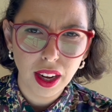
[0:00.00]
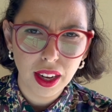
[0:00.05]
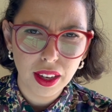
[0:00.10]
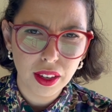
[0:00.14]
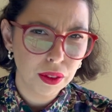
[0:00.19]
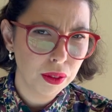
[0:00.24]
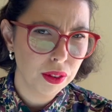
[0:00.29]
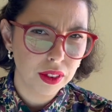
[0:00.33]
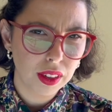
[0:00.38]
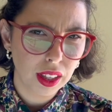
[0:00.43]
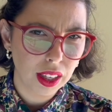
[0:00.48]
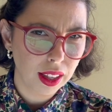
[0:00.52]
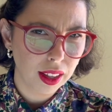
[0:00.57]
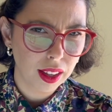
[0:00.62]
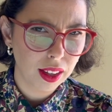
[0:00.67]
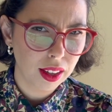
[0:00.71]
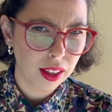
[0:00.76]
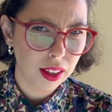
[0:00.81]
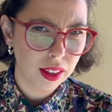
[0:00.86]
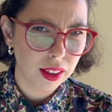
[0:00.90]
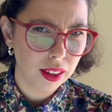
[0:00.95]
I don't think
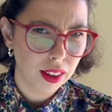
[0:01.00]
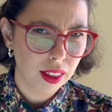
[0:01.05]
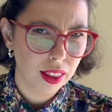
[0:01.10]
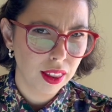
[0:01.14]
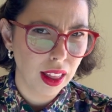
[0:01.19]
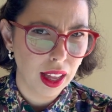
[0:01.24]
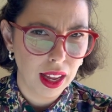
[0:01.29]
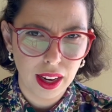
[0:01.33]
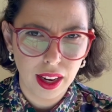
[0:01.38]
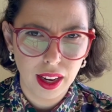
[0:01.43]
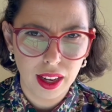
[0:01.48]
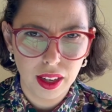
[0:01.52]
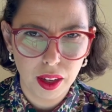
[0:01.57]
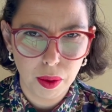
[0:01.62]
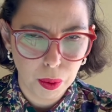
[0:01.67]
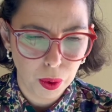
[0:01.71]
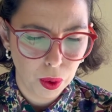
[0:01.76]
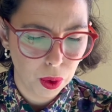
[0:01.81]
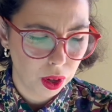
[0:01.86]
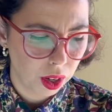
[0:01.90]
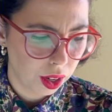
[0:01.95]
that
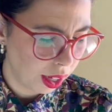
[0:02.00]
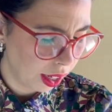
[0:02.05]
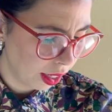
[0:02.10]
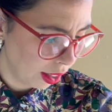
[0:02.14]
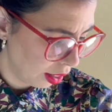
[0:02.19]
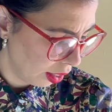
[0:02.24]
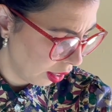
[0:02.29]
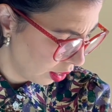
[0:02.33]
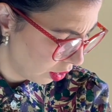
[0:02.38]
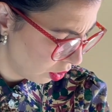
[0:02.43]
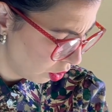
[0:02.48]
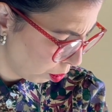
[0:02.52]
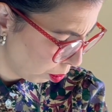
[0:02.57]
anymore. I think it's